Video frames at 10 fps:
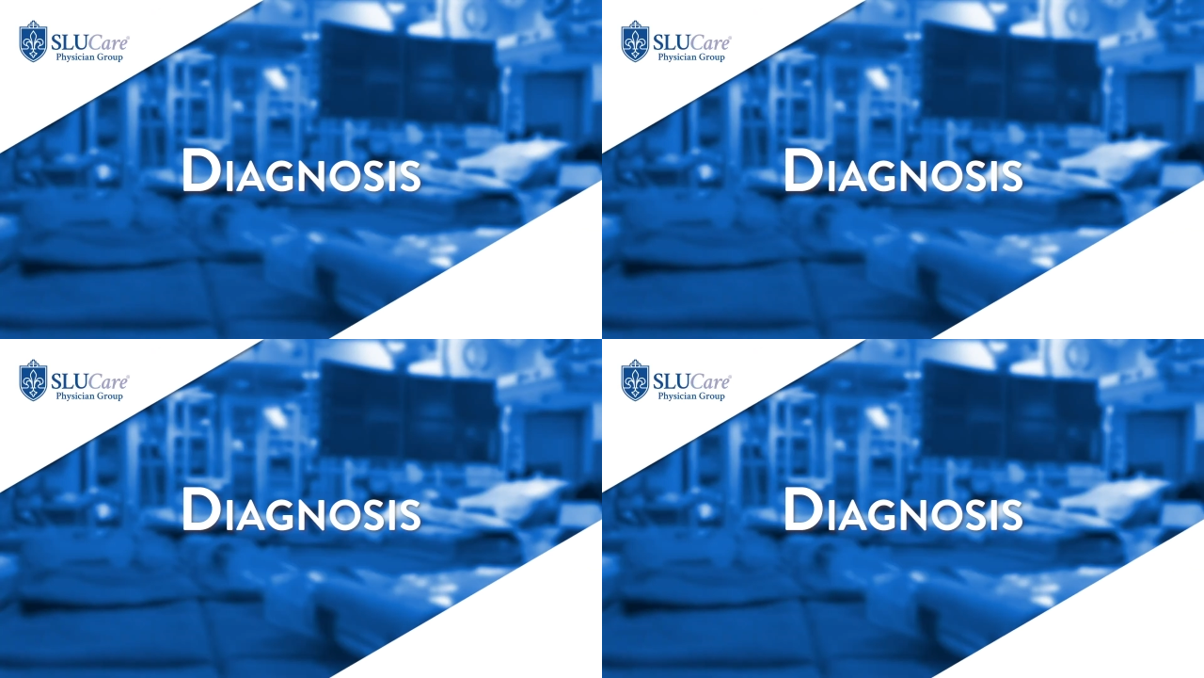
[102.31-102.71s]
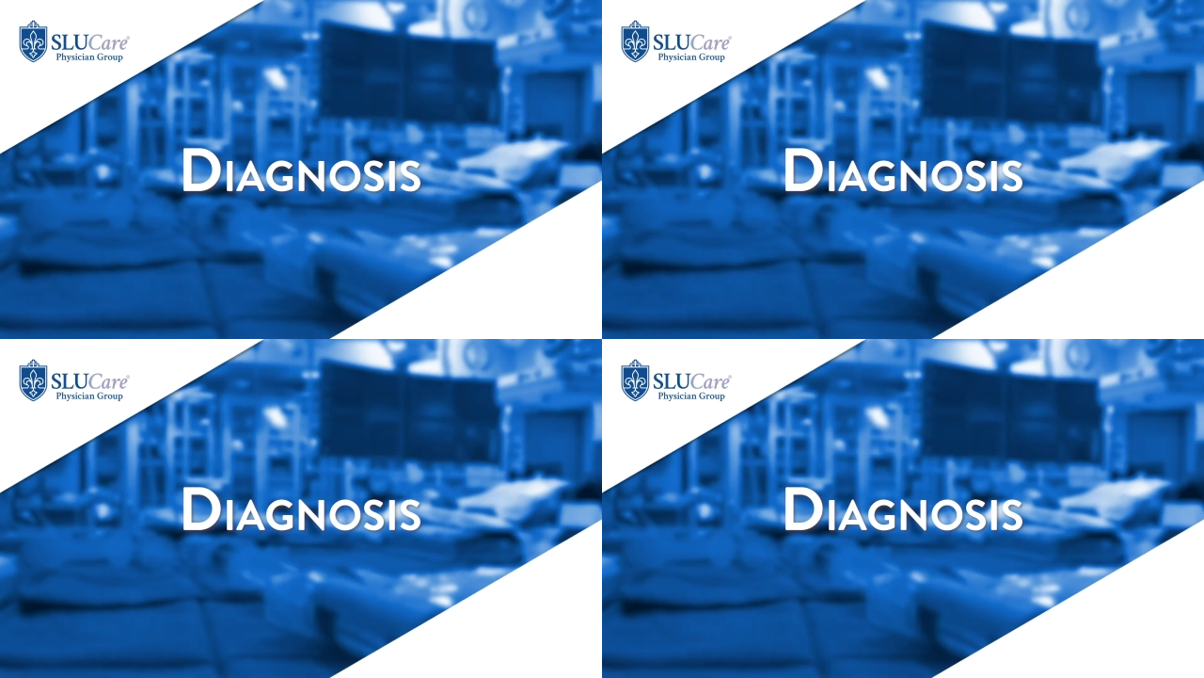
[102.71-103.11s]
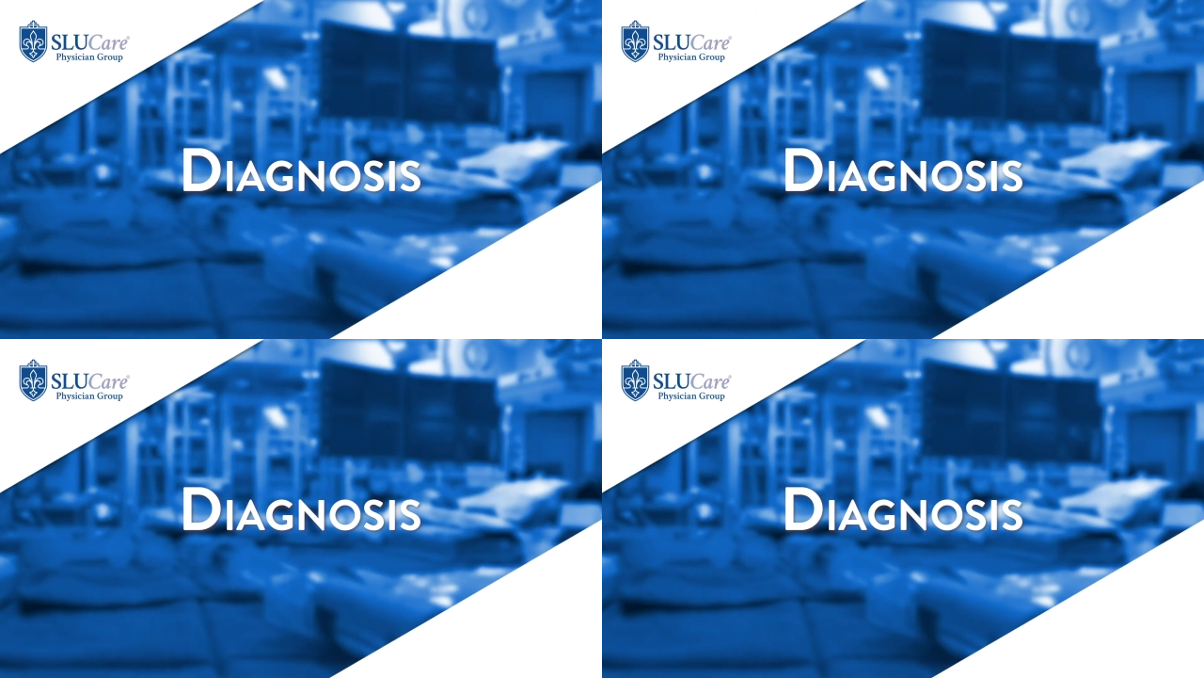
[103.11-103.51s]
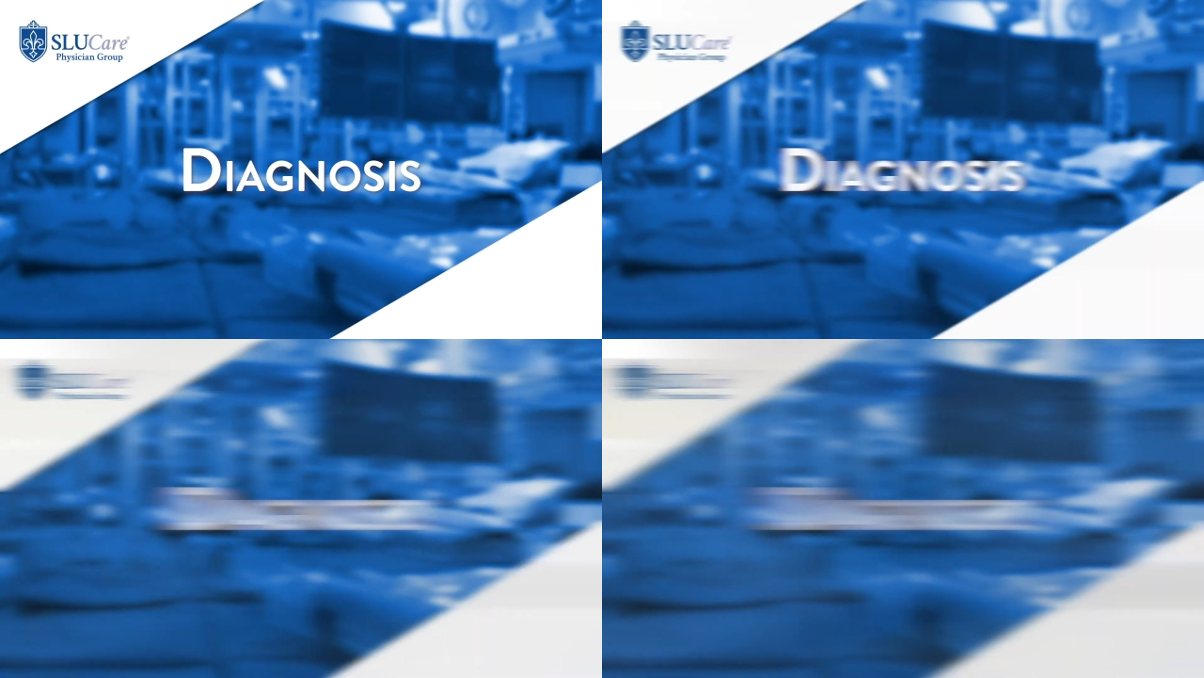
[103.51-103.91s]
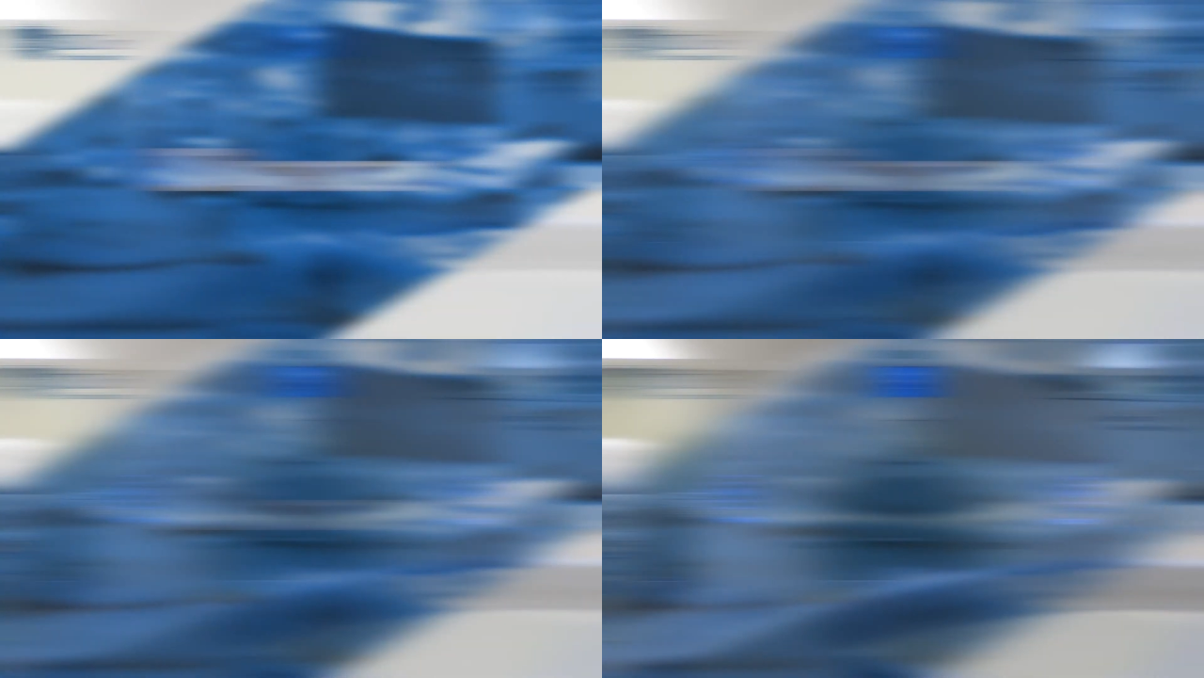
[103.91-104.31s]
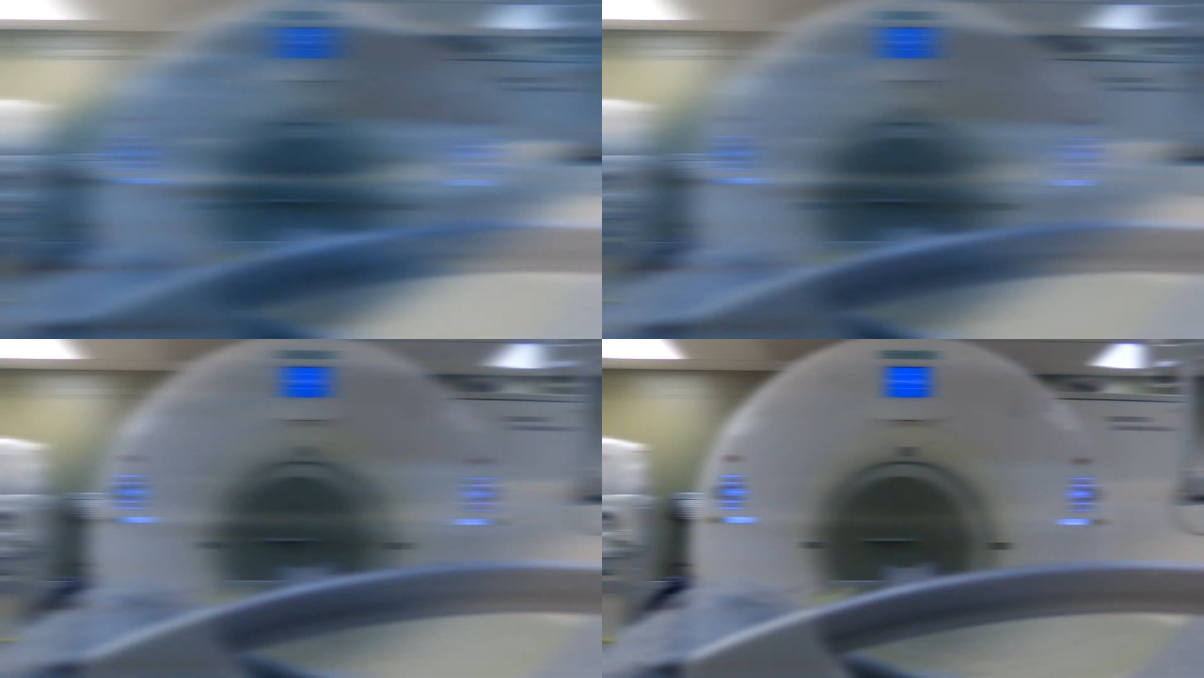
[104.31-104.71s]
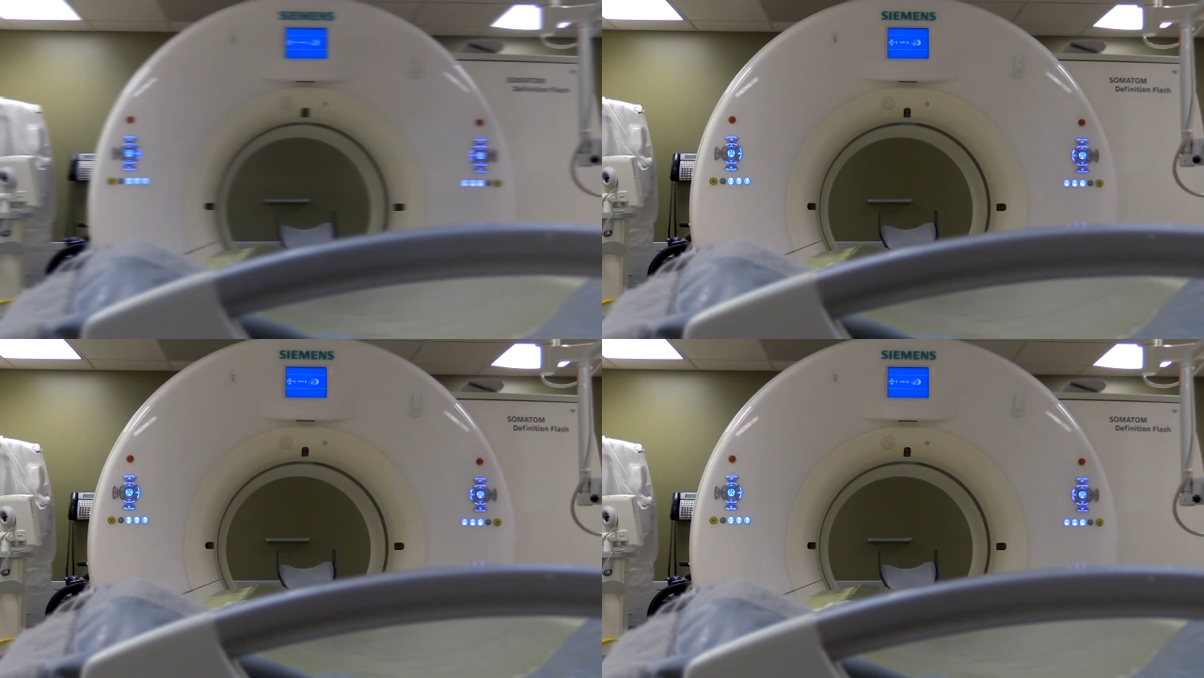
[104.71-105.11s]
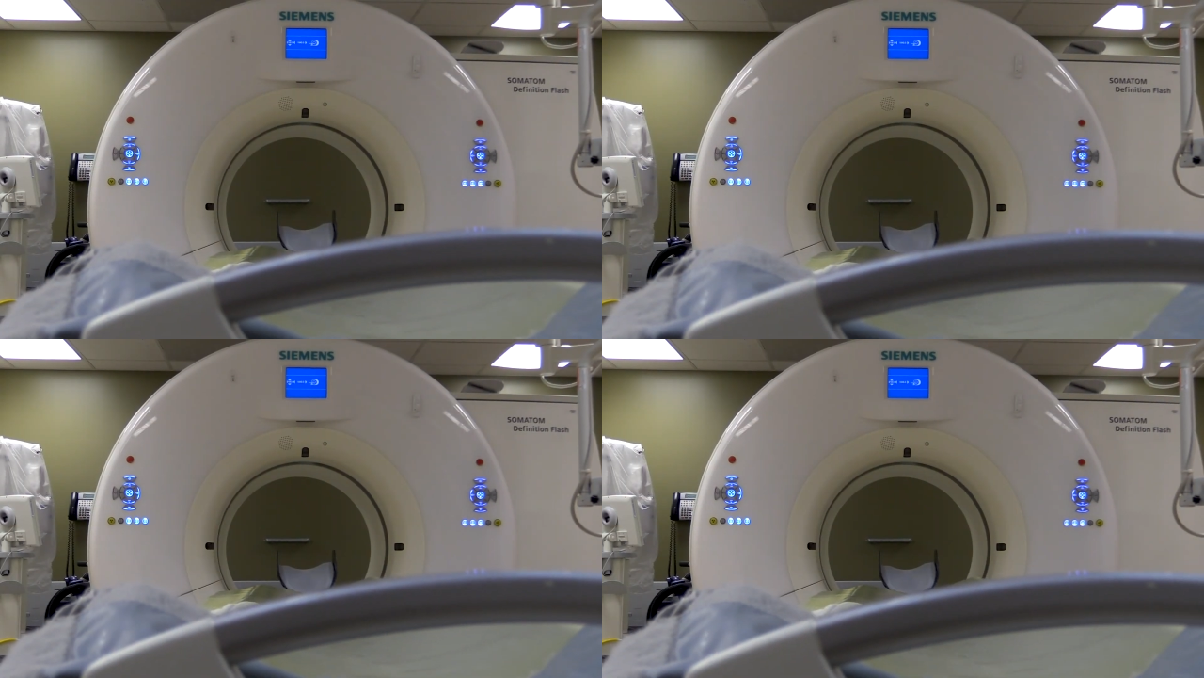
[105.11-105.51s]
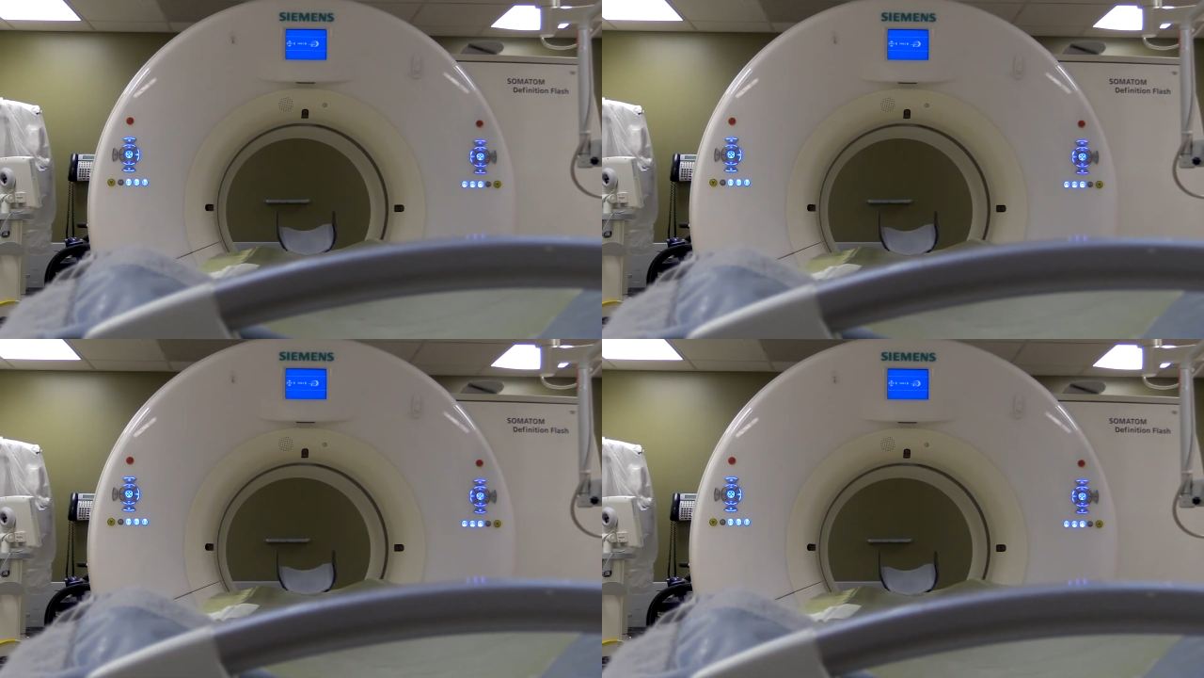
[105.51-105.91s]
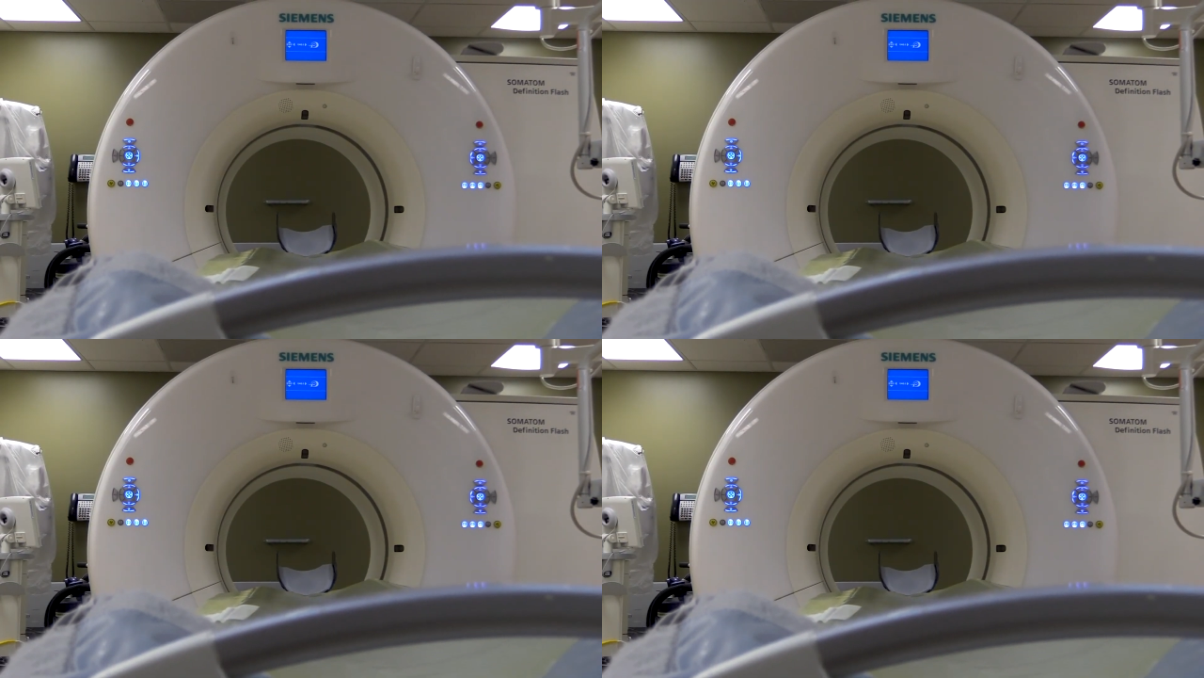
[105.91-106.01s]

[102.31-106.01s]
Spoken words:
[unreadable: no face in view]